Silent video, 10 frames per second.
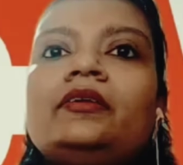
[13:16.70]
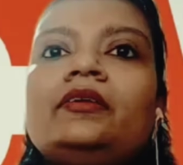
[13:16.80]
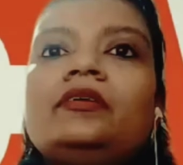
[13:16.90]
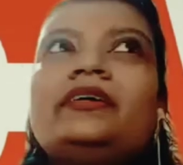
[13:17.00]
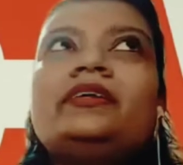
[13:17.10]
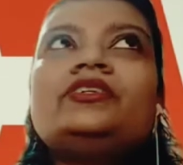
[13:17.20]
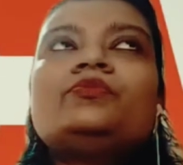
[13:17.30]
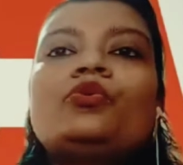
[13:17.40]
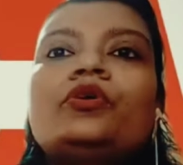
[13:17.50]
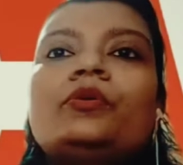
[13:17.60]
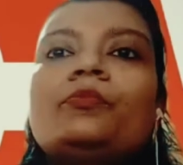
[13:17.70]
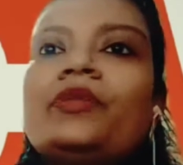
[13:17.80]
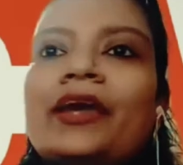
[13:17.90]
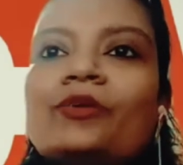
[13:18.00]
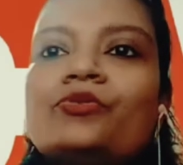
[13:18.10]
tell us more about the
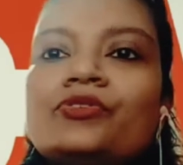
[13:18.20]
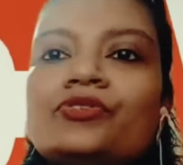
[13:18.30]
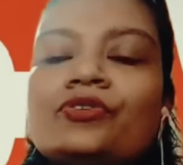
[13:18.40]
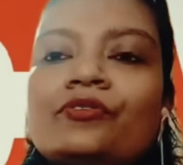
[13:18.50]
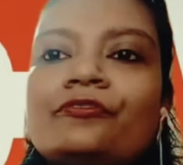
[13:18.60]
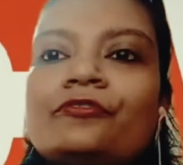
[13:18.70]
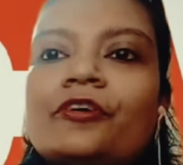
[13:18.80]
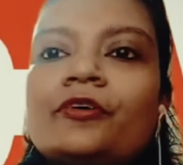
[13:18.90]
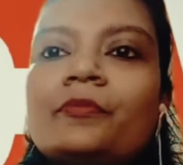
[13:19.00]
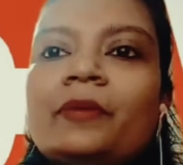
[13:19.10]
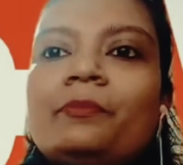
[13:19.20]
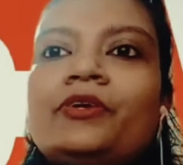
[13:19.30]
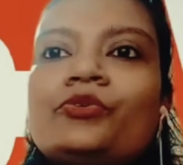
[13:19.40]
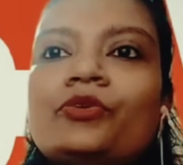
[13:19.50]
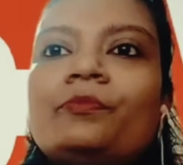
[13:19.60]
acquisition of My
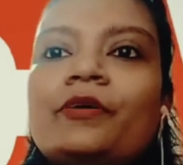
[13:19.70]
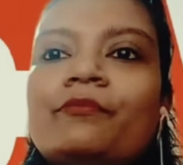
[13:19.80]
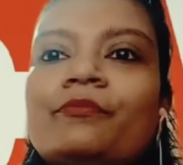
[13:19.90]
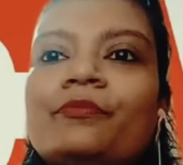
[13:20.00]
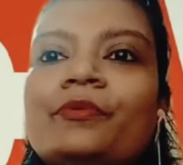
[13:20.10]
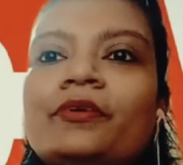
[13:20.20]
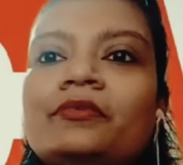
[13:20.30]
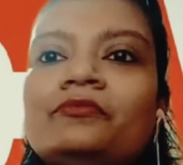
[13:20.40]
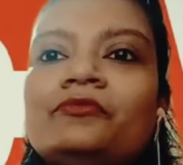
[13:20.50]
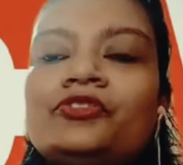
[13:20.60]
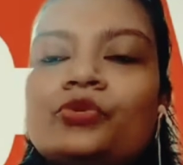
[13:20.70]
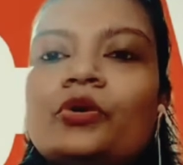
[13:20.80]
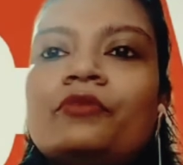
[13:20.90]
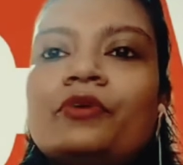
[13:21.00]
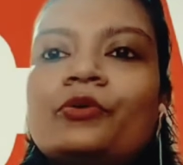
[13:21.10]
Petrol Pump, which you
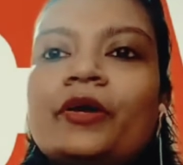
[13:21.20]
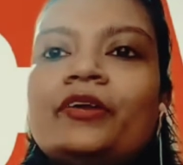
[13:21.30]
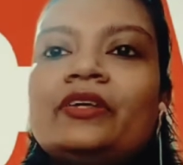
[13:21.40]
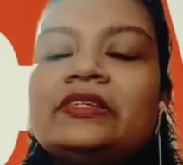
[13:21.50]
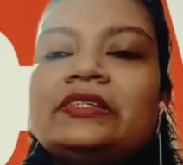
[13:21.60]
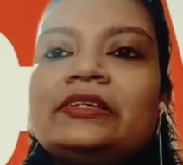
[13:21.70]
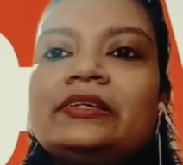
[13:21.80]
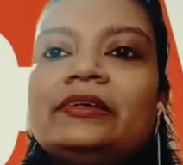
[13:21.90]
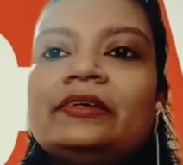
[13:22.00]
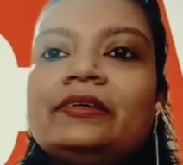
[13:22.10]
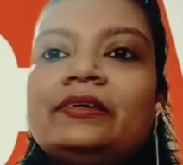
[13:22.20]
have acquired recently.